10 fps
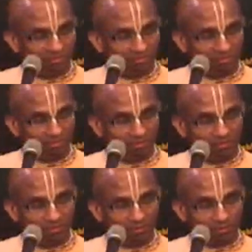Isn't it?
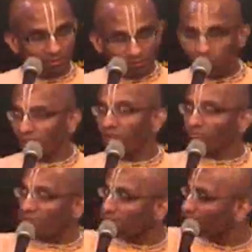Now, if
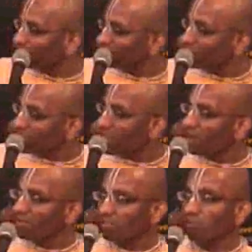that person
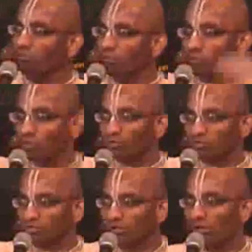cared enough to give
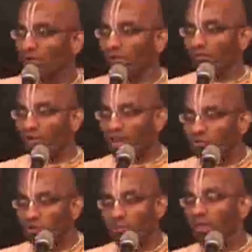such a
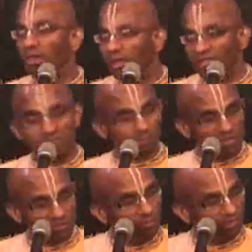valuable and expensive